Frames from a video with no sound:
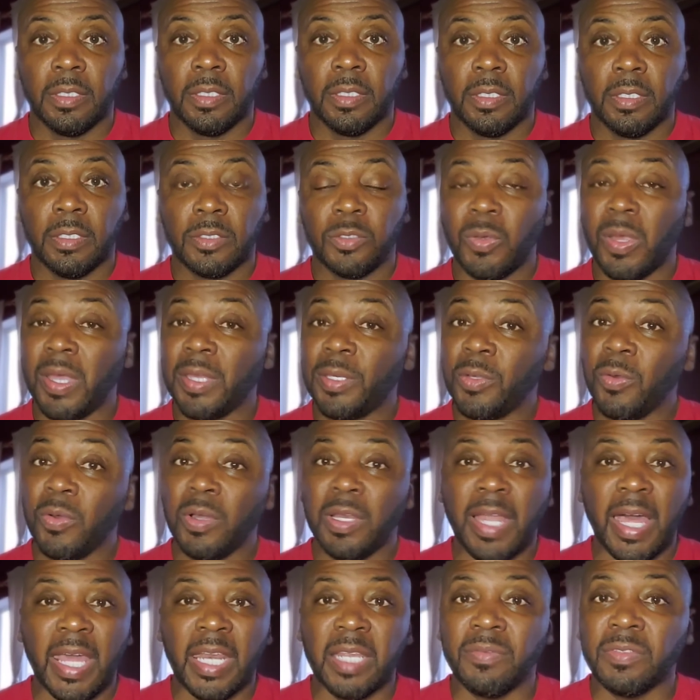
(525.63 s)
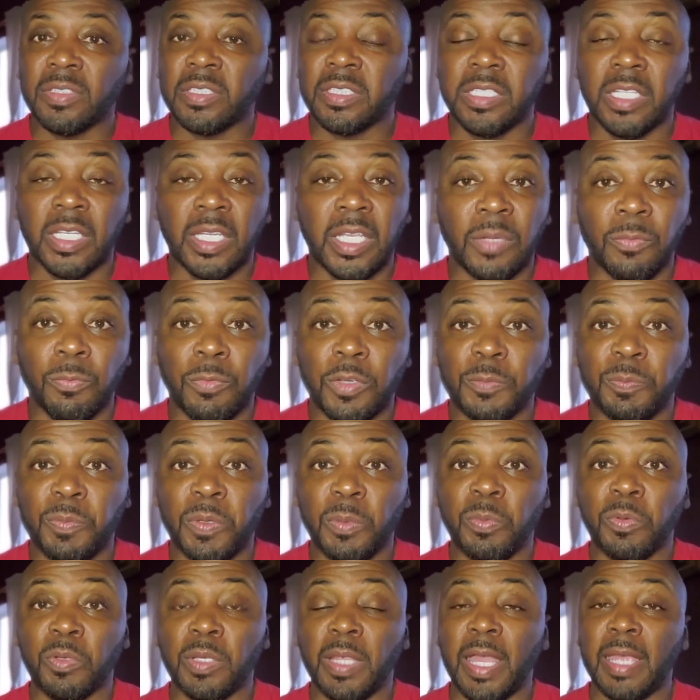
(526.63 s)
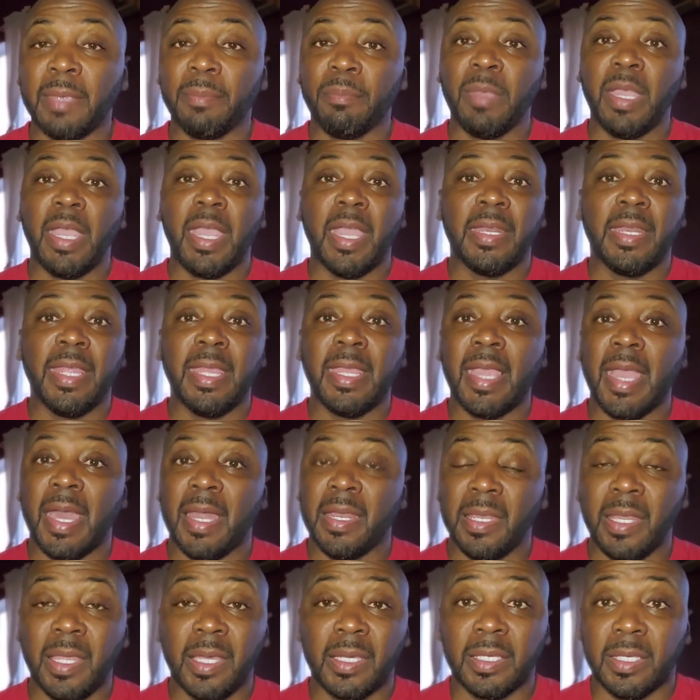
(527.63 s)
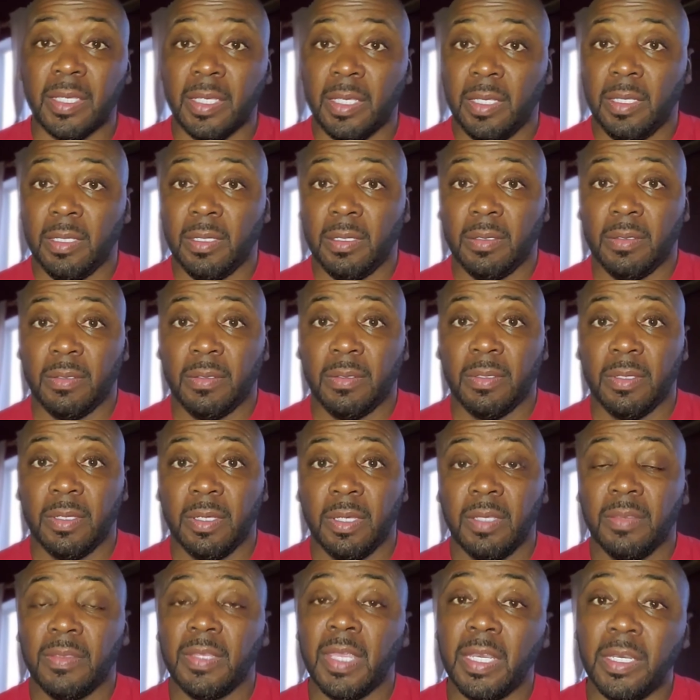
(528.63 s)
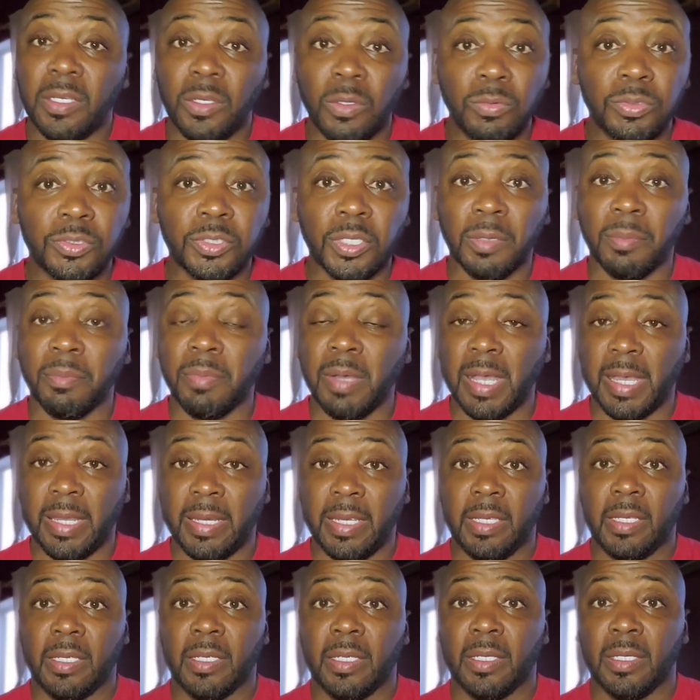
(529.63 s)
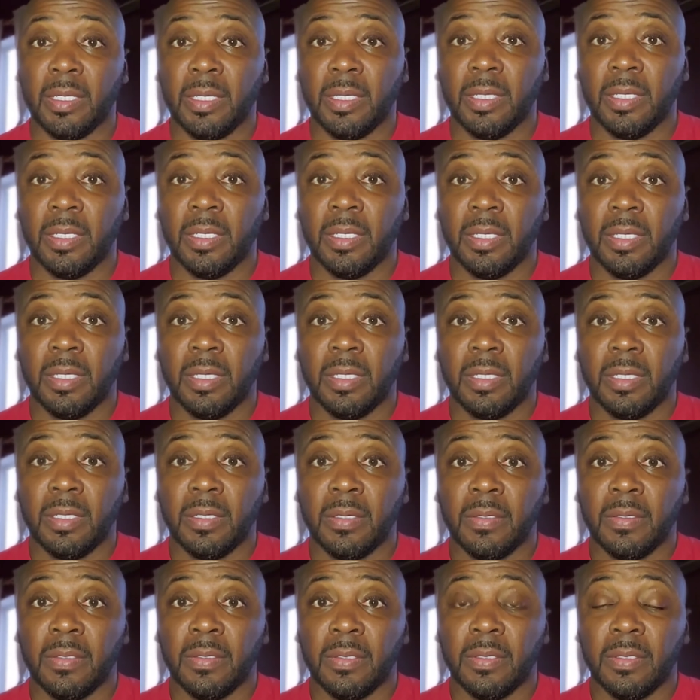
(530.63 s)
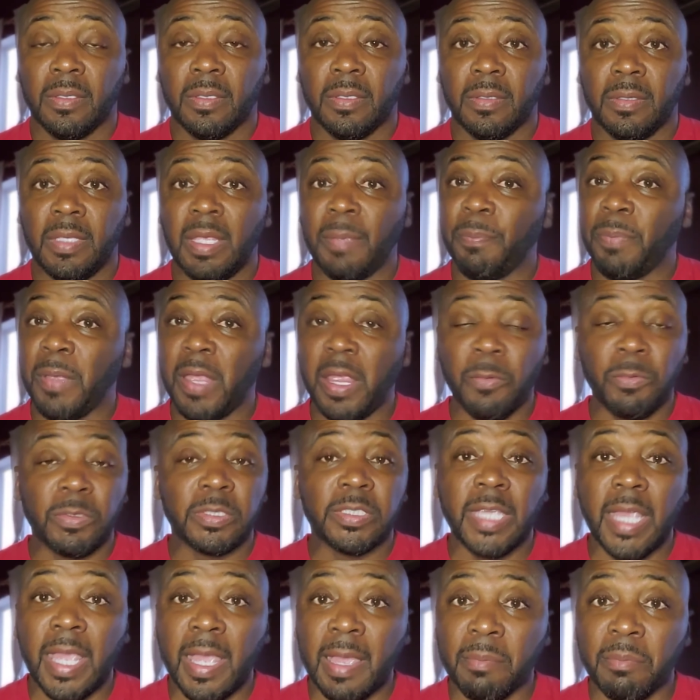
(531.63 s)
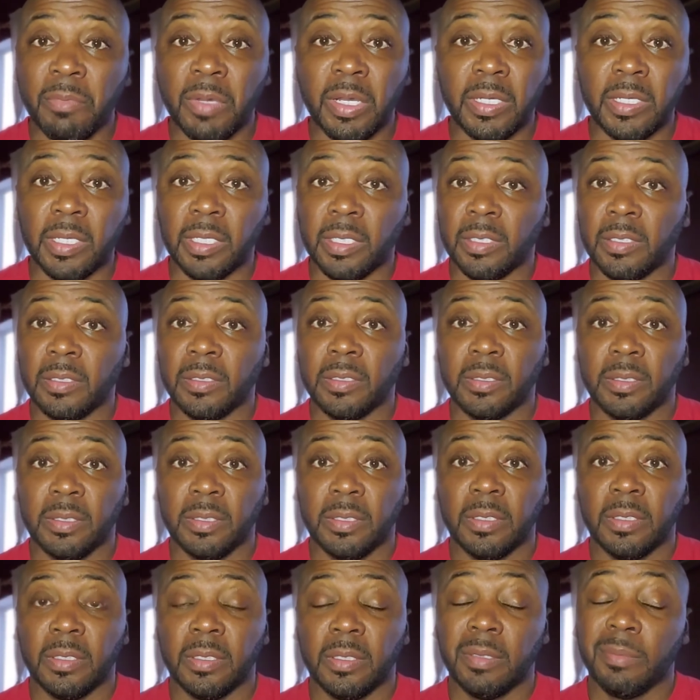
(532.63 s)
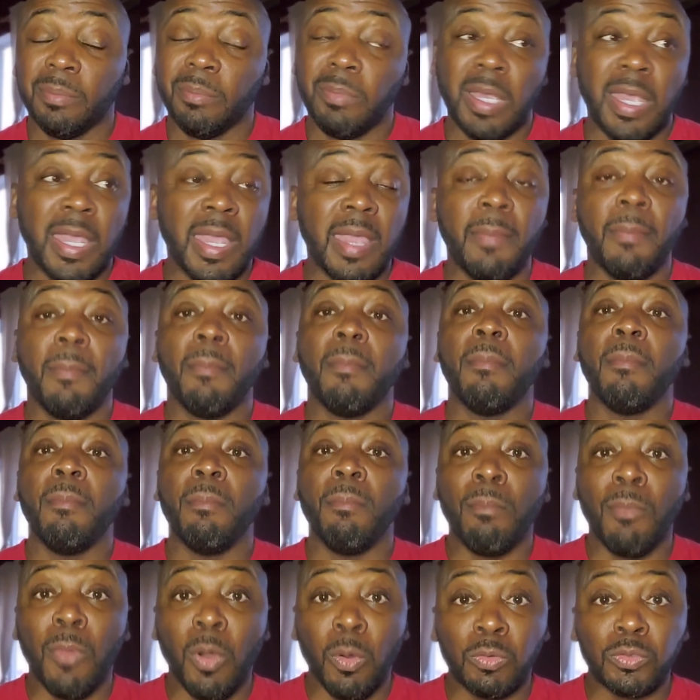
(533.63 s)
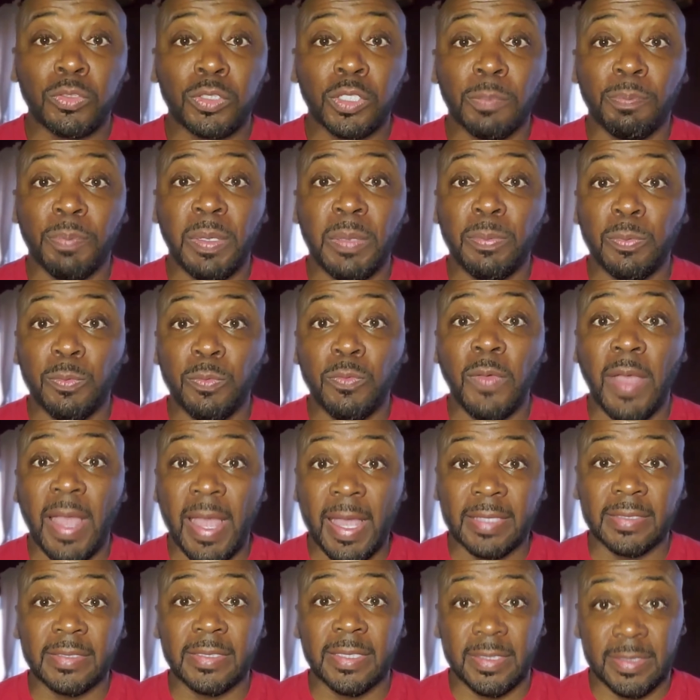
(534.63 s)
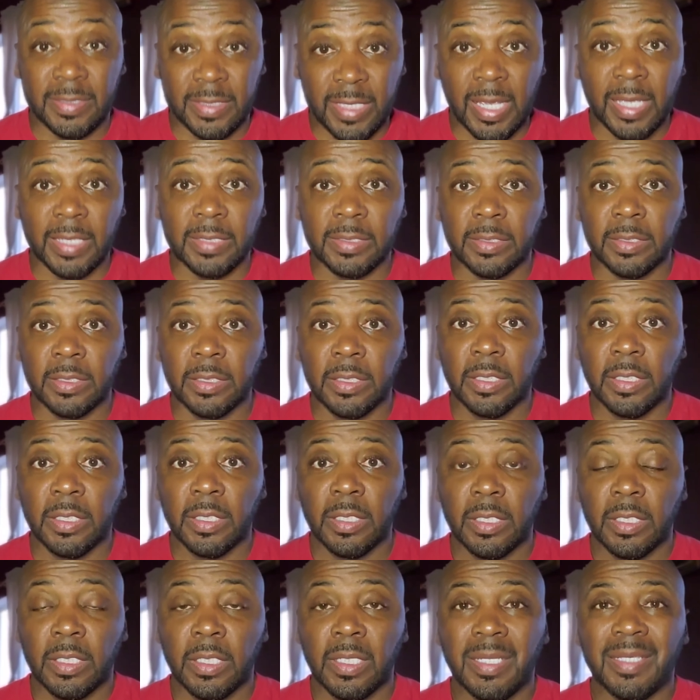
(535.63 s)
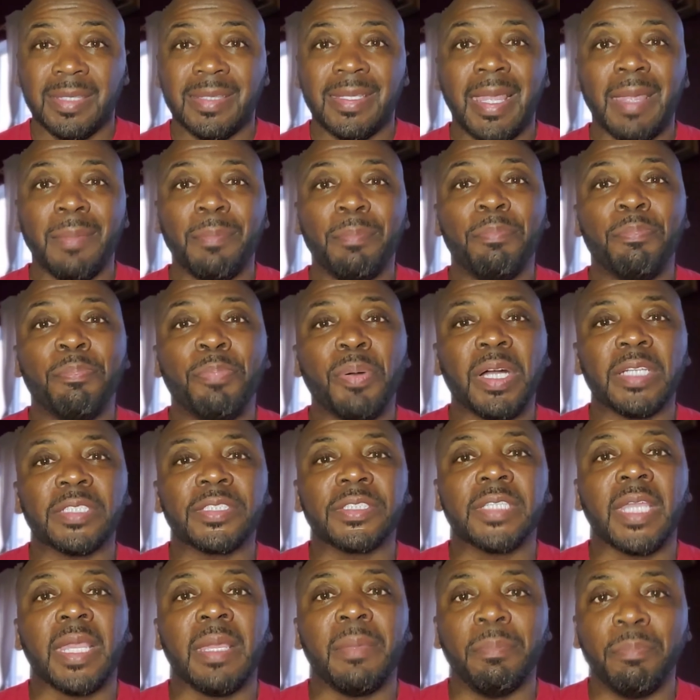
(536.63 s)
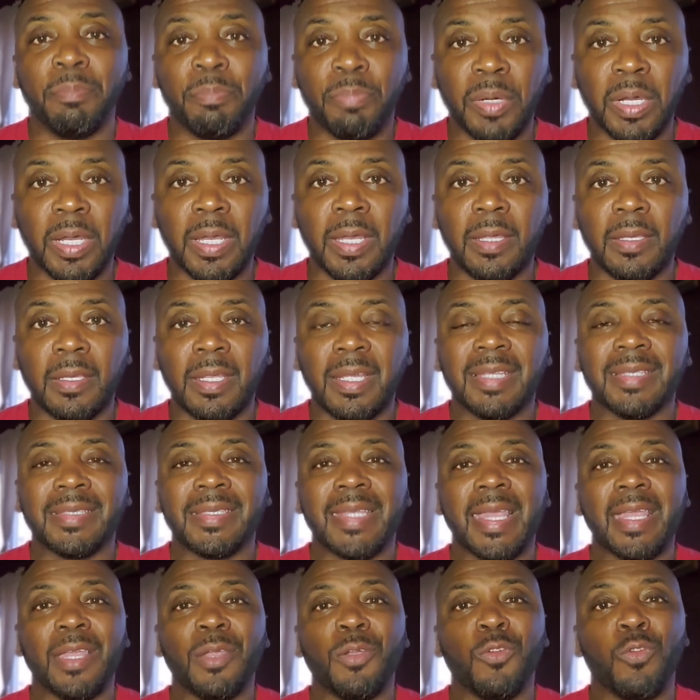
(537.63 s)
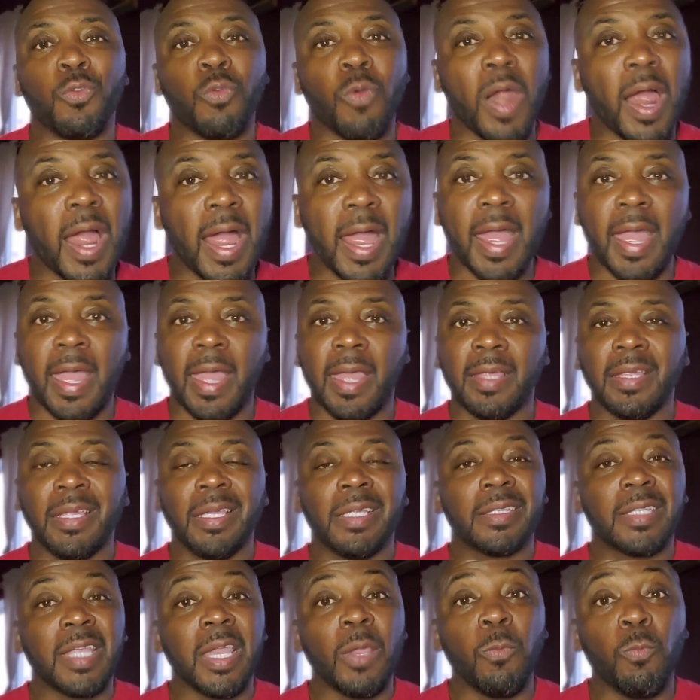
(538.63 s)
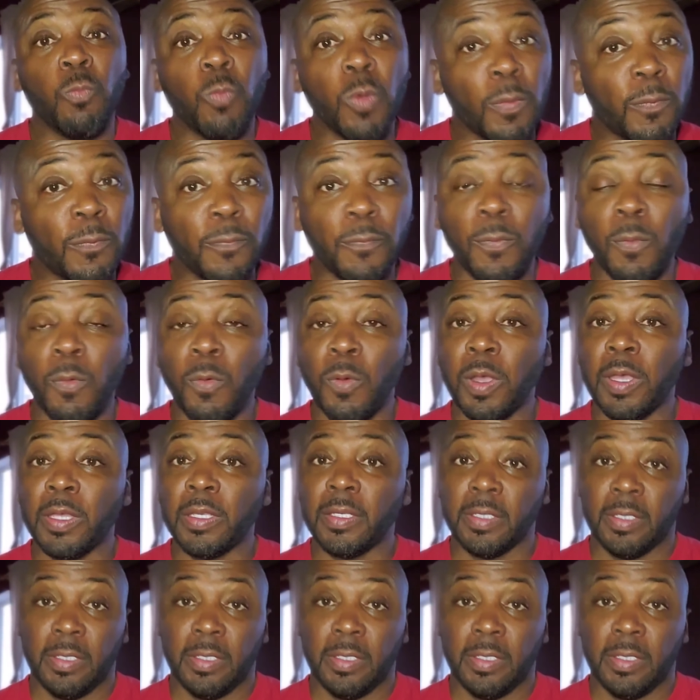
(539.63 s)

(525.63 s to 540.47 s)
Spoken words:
So I know a lot of us look at rich people like, man, they got lucky. They knew somebody. Their parents had money. Man, most of the people who had success, they bust their butt. They grind. They went for it.